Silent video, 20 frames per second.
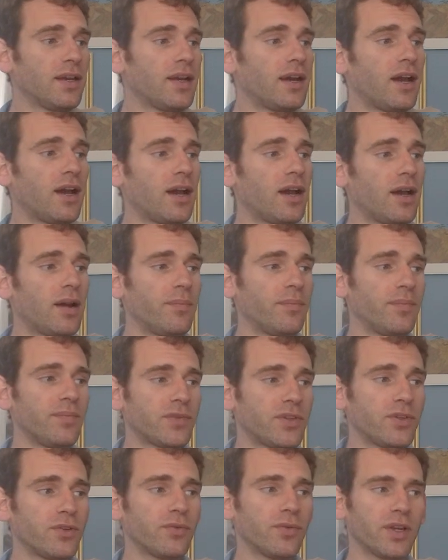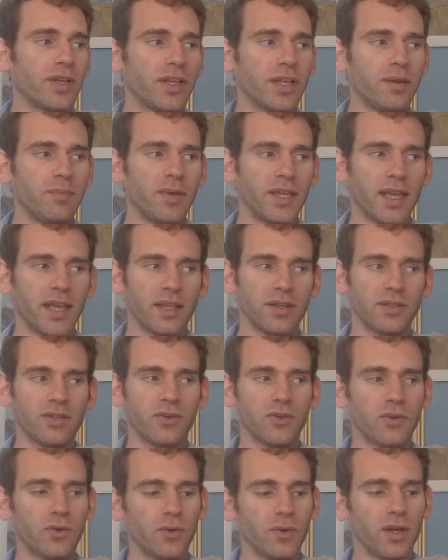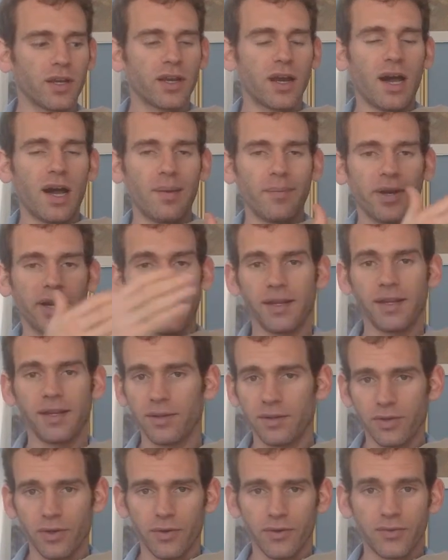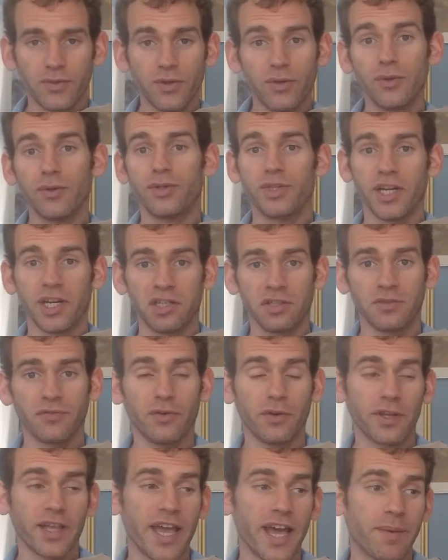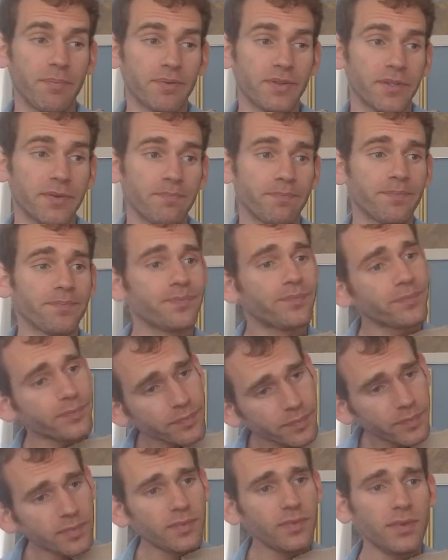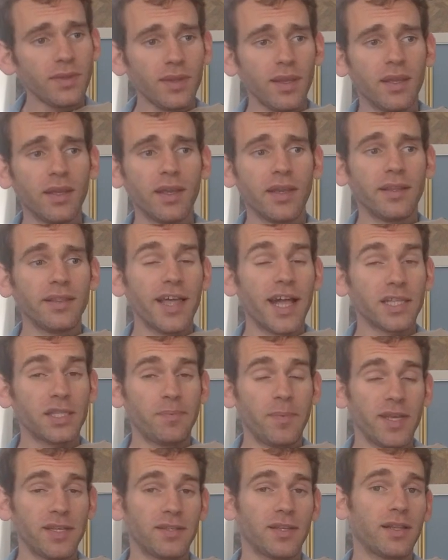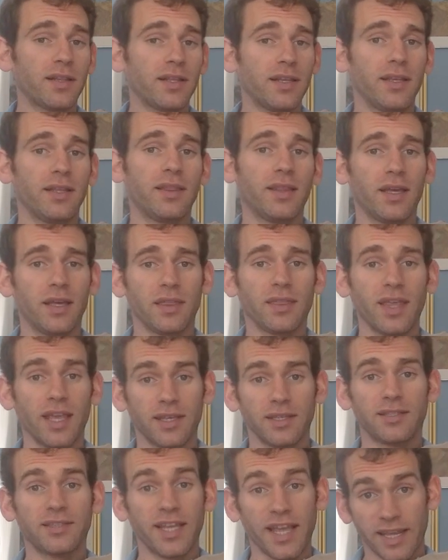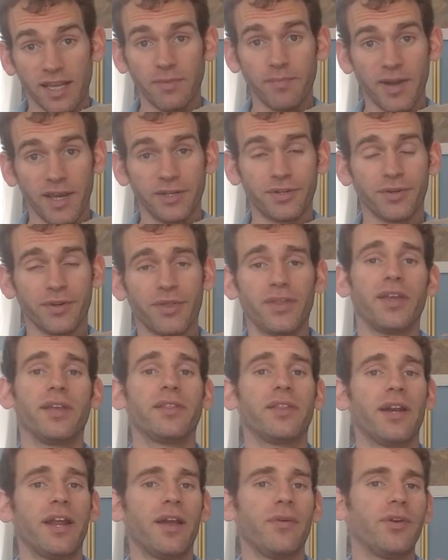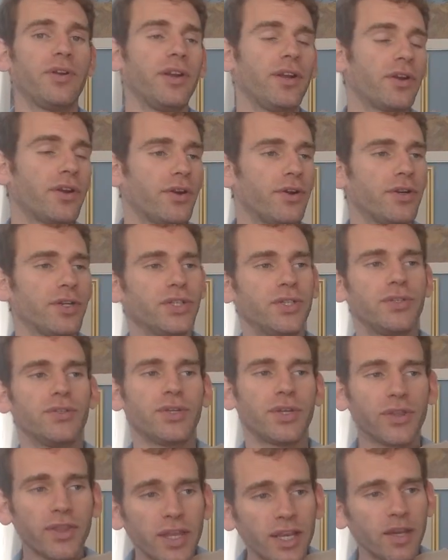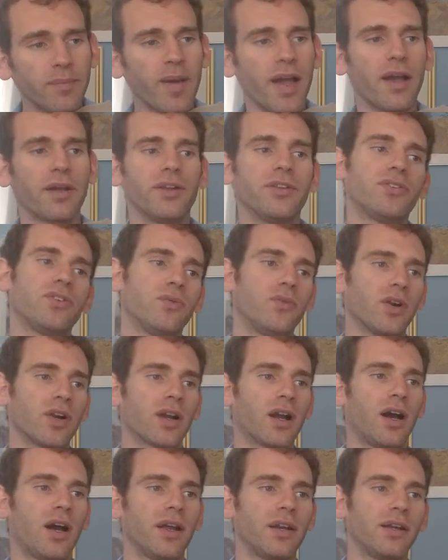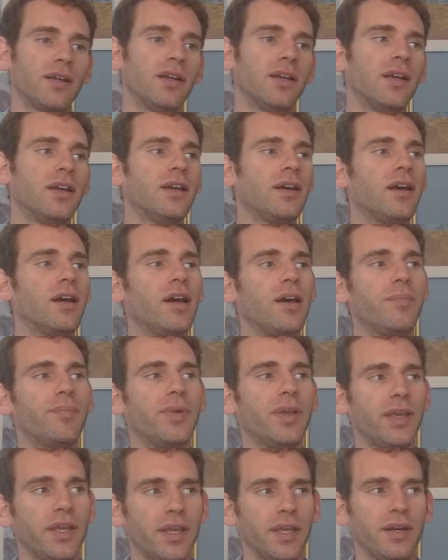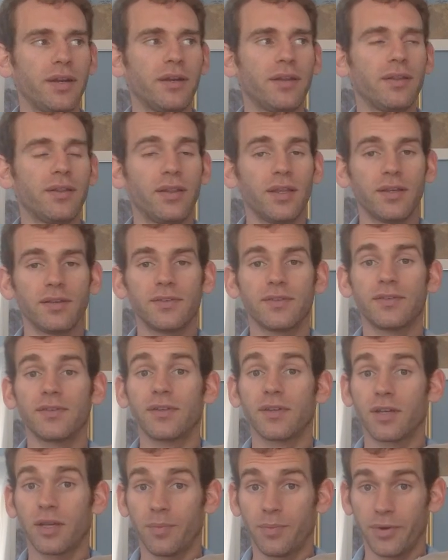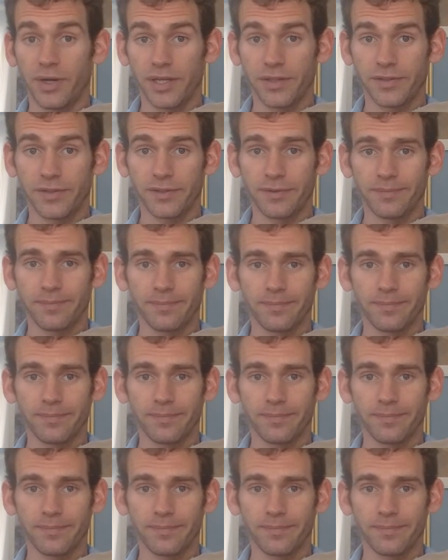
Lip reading: to really begin to accommodate those huge interval gaps. That's basically the second major thing that I would encourage you to think about and to work on in this caprice.